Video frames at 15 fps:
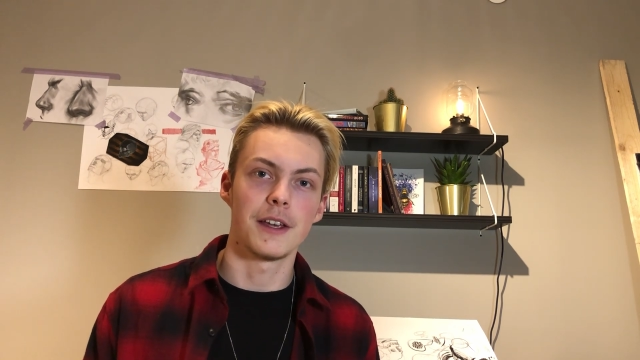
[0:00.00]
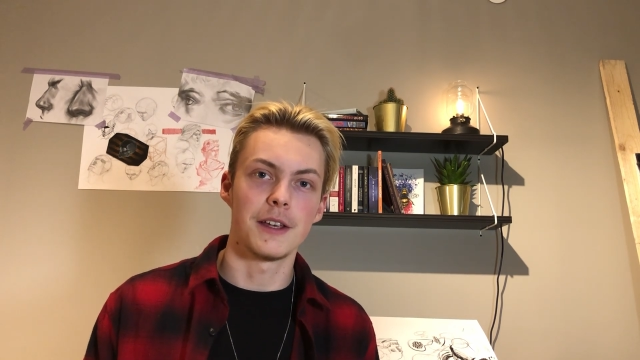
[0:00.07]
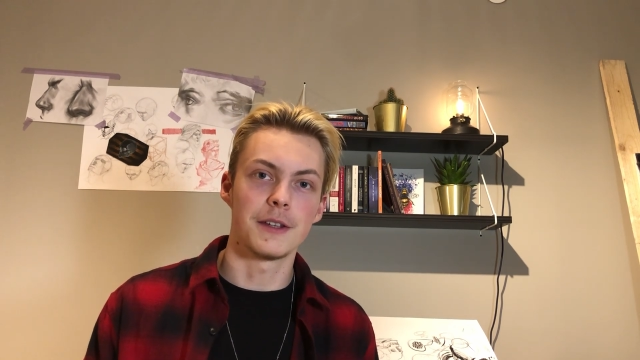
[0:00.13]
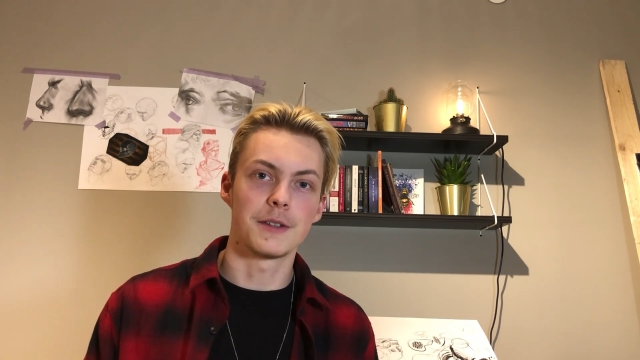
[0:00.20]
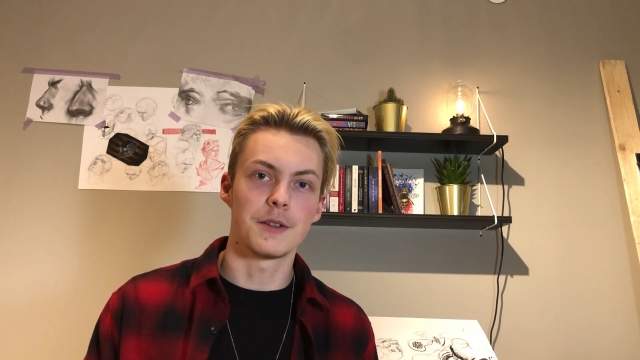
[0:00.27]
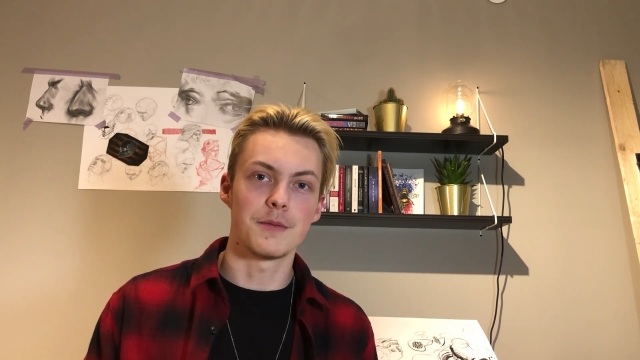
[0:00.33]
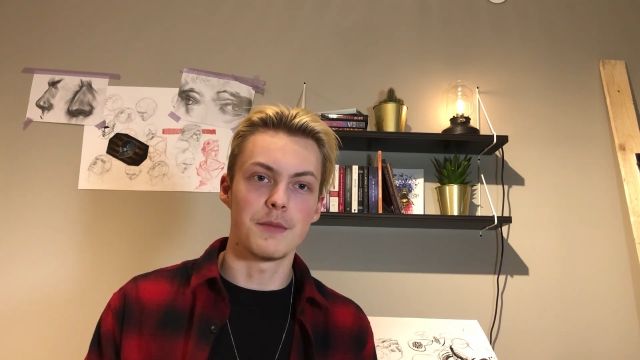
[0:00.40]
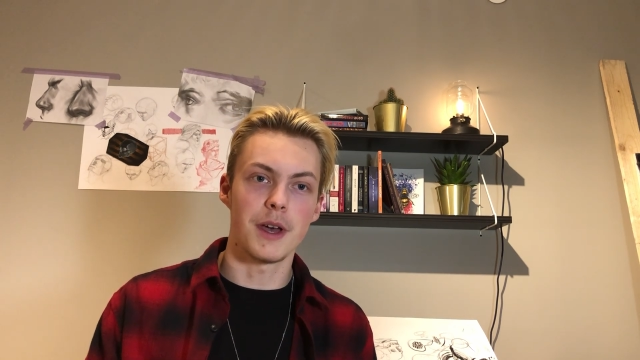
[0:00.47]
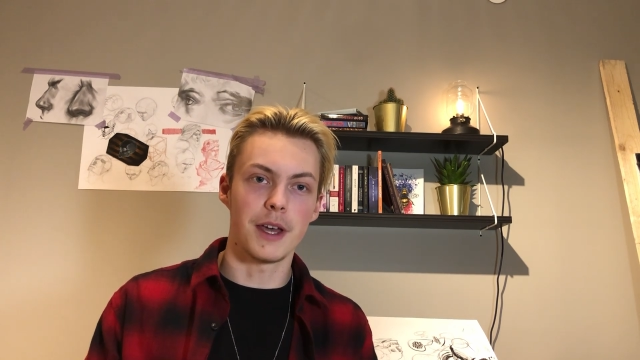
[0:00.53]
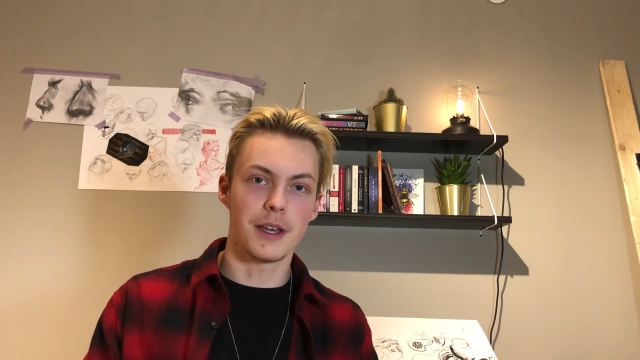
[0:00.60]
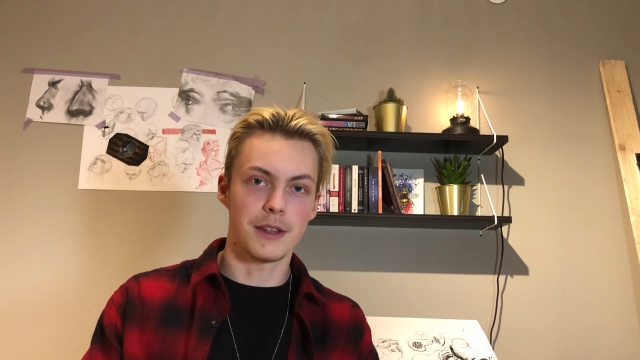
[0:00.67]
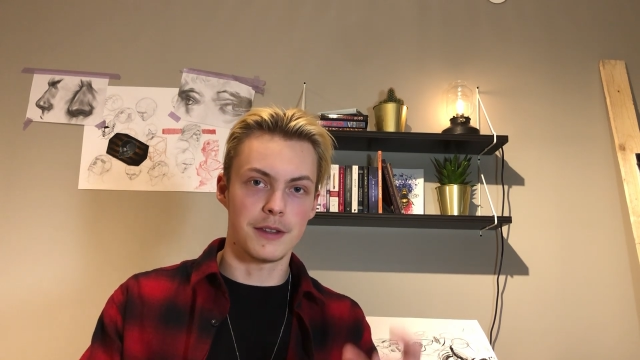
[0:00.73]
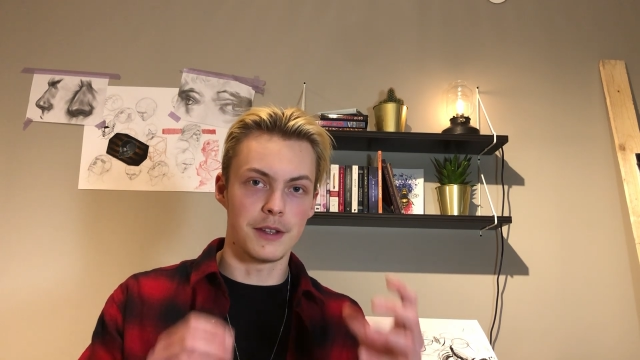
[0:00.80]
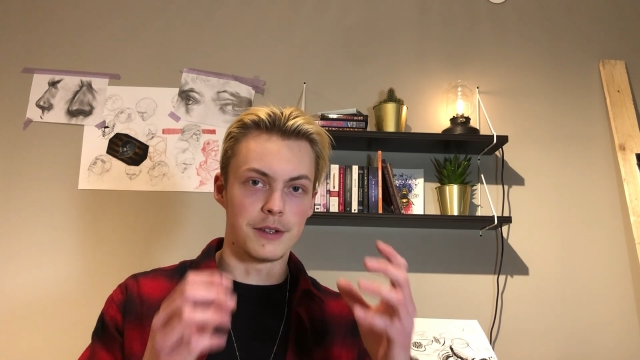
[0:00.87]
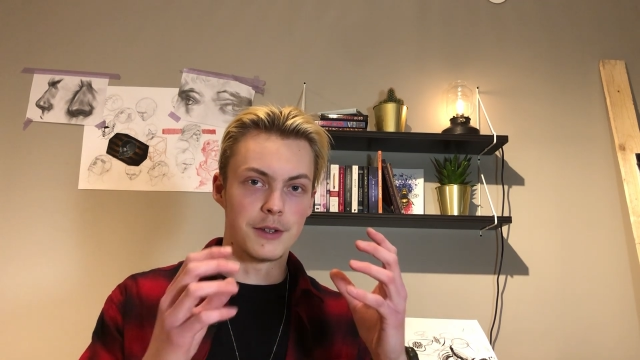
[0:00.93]
is to
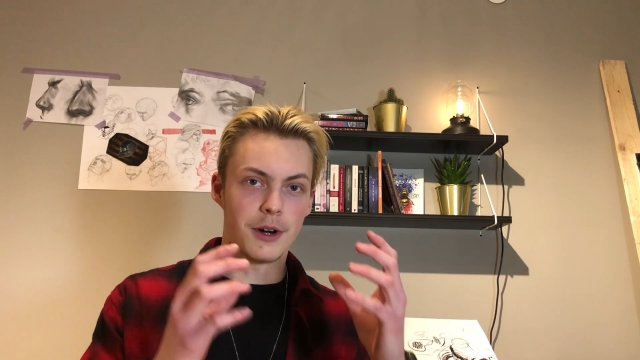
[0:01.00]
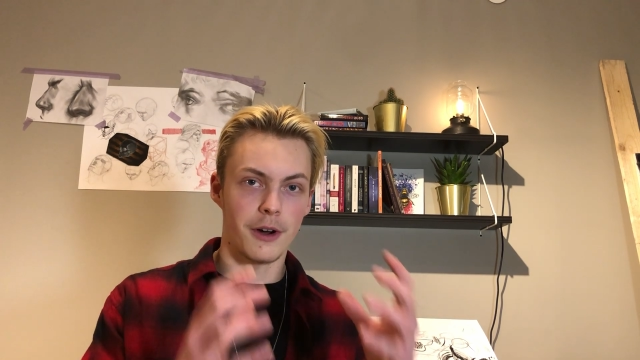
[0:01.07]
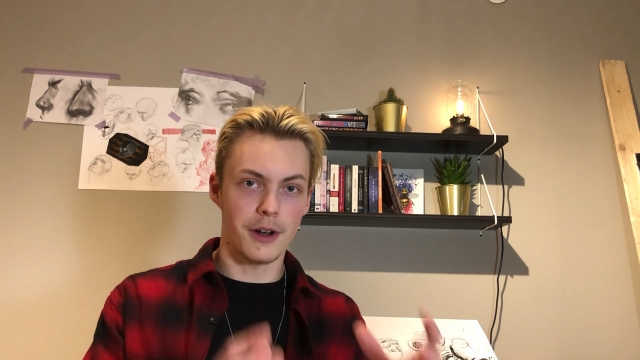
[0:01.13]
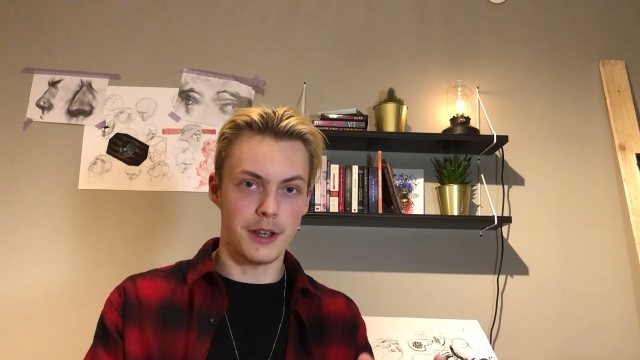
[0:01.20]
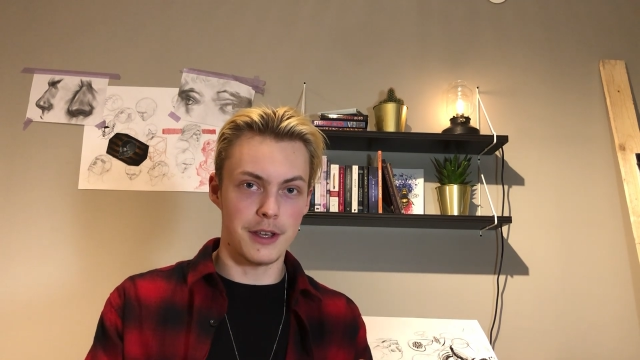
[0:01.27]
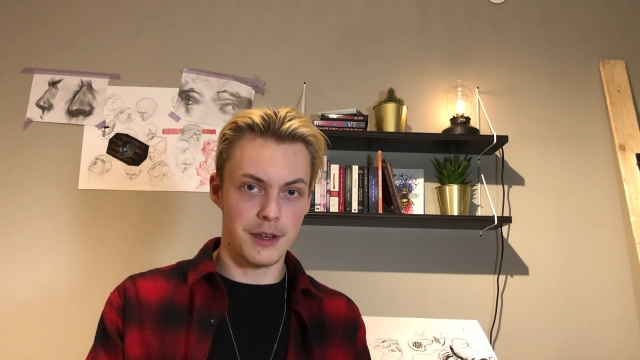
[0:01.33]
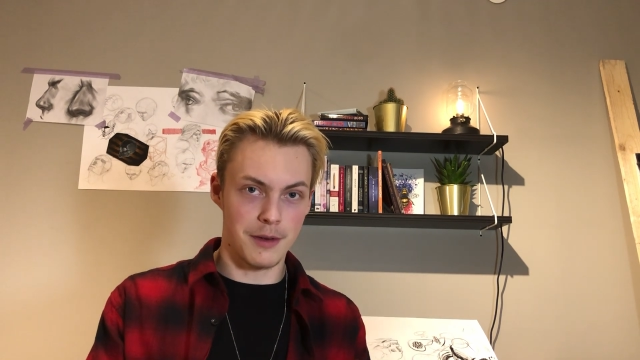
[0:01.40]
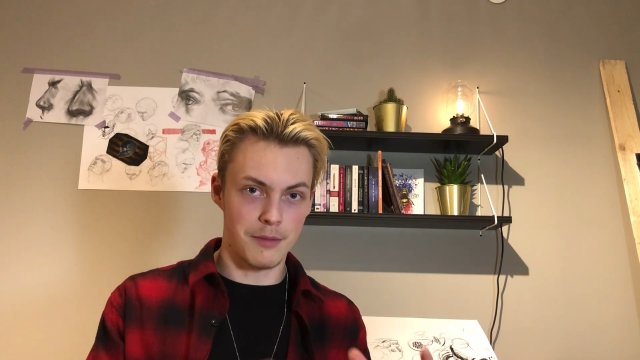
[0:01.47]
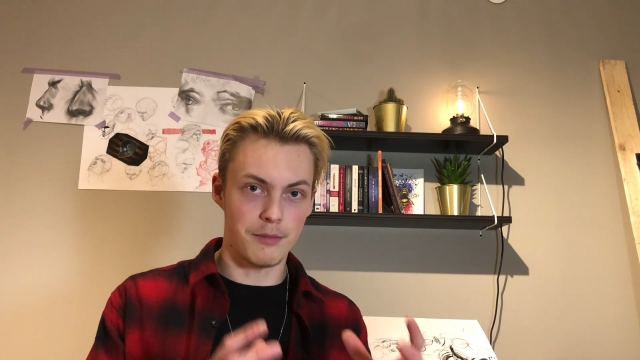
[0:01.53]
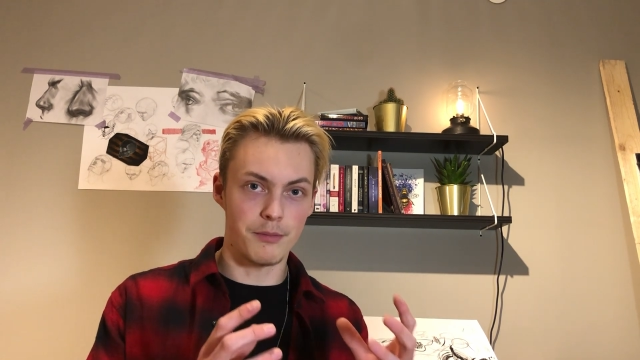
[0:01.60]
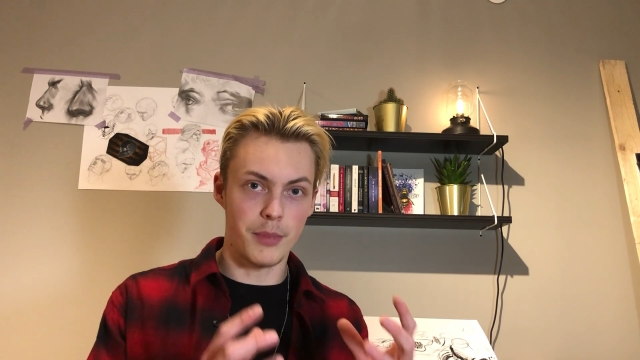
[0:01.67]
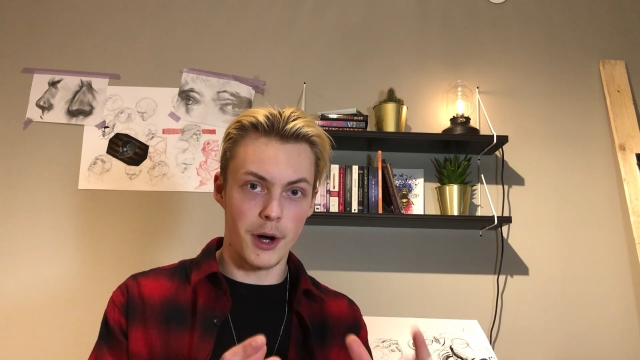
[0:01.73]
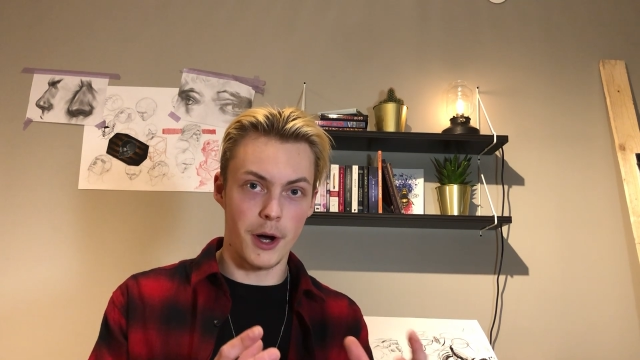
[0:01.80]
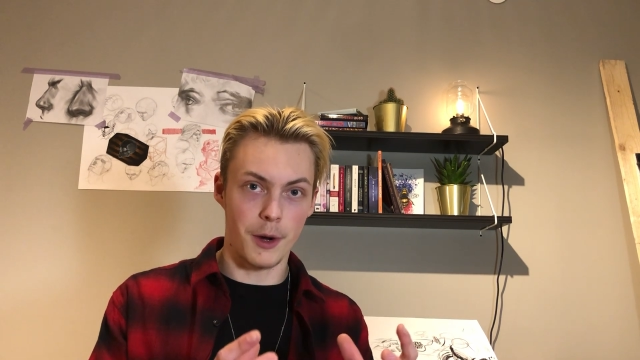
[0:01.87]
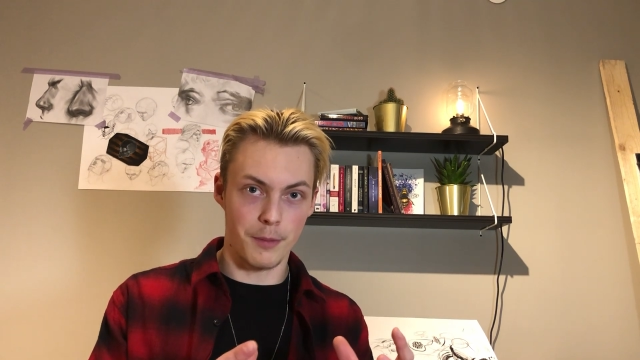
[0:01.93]
make the drawing
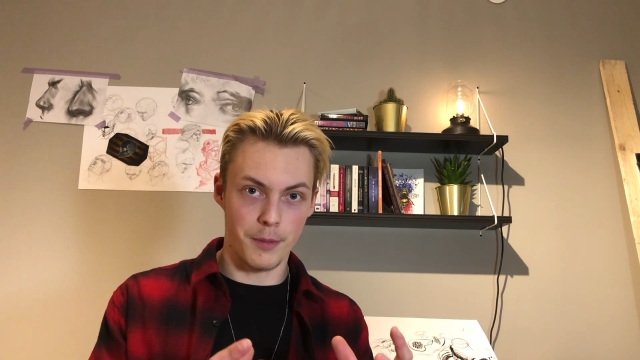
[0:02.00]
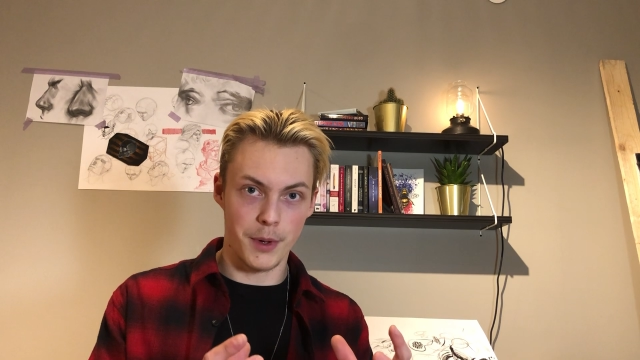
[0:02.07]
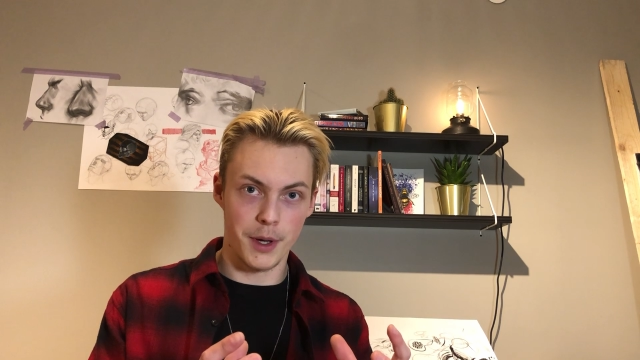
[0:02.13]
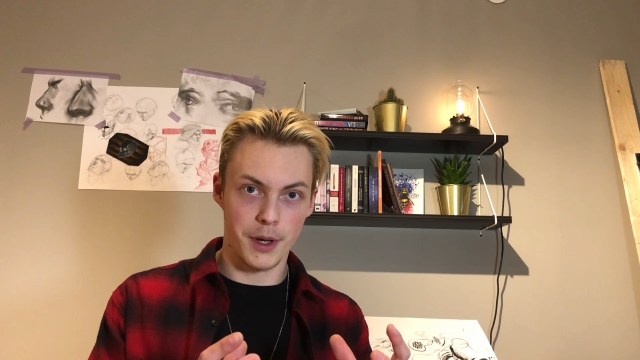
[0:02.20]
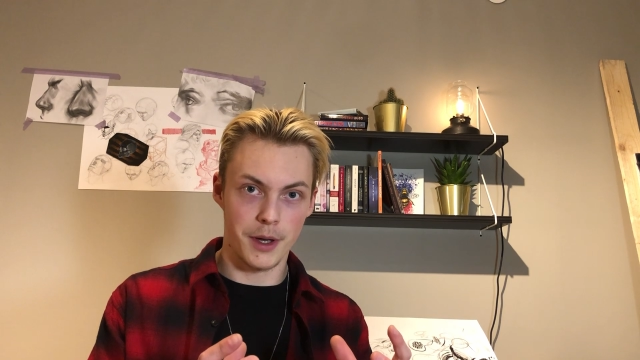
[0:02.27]
pop.